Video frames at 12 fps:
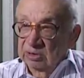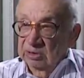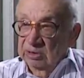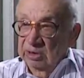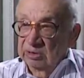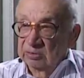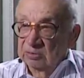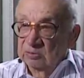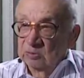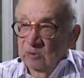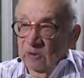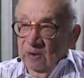I
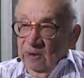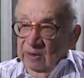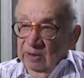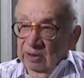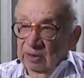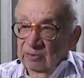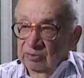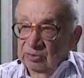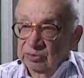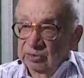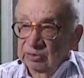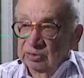know
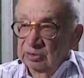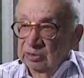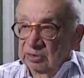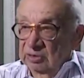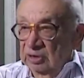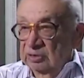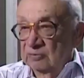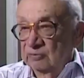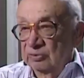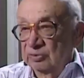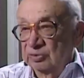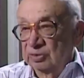certain in
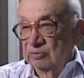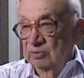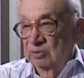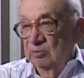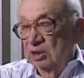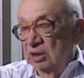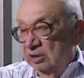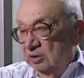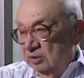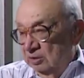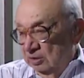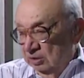1947, well,
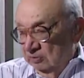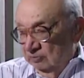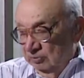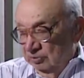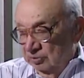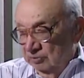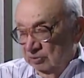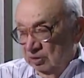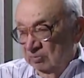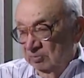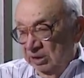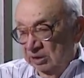in 1947, no,
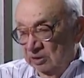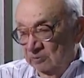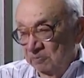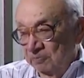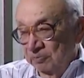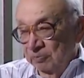I'll back up.